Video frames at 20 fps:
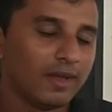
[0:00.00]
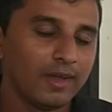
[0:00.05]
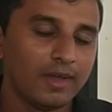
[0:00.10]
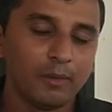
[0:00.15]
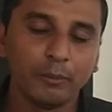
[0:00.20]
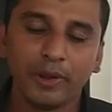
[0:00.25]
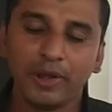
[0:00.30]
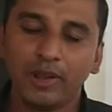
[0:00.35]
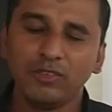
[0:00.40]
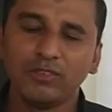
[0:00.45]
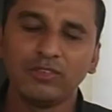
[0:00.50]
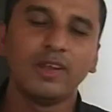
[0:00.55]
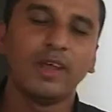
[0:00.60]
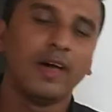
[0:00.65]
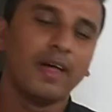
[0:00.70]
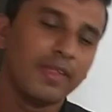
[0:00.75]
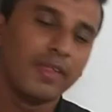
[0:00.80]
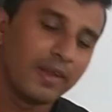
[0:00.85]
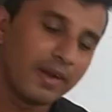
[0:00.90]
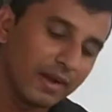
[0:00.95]
medicine,
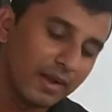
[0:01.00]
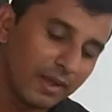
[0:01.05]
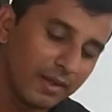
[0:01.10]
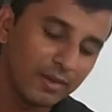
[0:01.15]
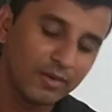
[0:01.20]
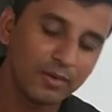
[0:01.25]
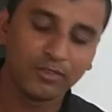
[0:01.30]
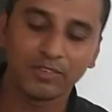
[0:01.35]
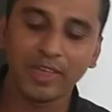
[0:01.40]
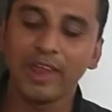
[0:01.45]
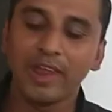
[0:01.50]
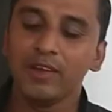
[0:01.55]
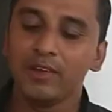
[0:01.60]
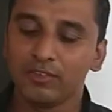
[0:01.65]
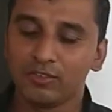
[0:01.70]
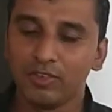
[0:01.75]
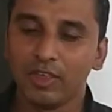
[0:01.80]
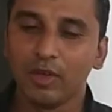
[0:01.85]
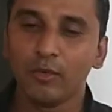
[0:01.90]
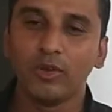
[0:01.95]
other
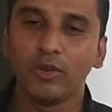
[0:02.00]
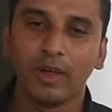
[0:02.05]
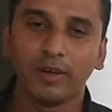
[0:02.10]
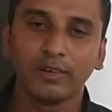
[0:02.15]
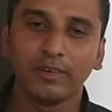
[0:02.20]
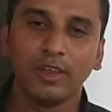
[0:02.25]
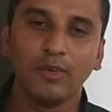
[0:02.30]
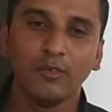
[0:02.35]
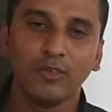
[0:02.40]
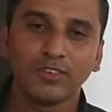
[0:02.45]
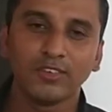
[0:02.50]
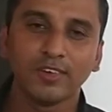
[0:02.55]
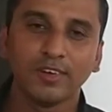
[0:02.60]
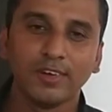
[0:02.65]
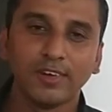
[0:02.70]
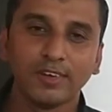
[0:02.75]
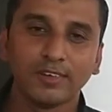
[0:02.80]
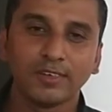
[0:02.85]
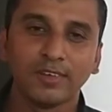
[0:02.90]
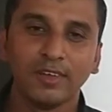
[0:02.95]
scientists, they would argue with the
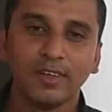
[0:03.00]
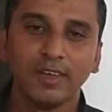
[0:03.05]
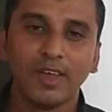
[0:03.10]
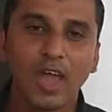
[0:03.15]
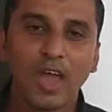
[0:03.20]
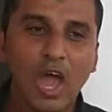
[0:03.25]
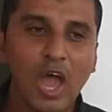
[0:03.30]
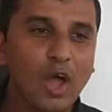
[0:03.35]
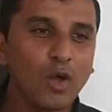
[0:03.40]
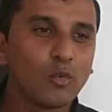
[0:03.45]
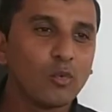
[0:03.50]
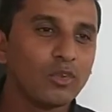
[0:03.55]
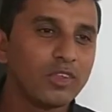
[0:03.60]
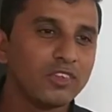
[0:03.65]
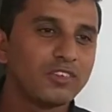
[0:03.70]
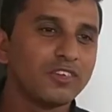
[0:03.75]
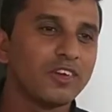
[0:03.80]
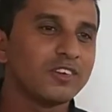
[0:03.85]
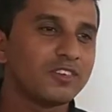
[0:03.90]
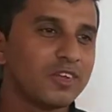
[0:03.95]
church. How could the
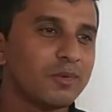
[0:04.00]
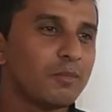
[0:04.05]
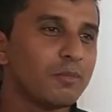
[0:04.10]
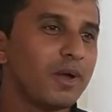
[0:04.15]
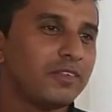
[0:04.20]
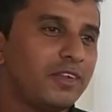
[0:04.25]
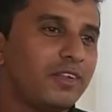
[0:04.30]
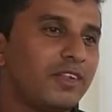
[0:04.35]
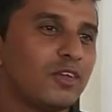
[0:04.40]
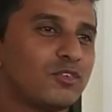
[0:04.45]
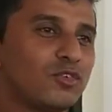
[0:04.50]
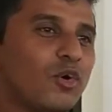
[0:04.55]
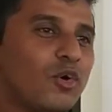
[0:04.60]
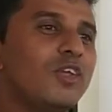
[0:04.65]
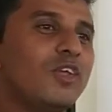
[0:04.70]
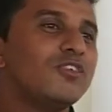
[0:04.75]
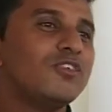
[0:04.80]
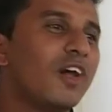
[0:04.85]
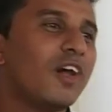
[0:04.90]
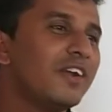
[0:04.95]
church imagine the soul
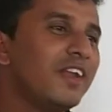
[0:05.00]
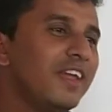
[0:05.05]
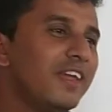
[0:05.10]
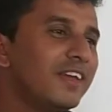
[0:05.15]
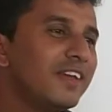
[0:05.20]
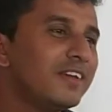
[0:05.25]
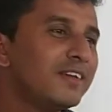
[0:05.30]
is already